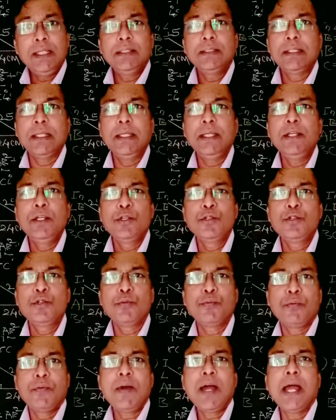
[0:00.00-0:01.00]
easy
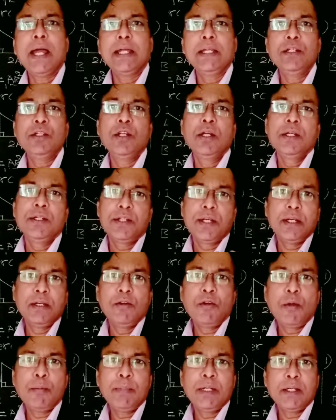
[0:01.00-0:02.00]
to find
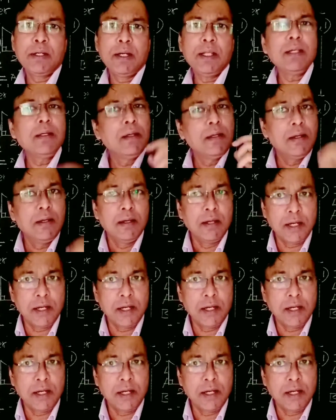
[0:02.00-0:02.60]
trigonometric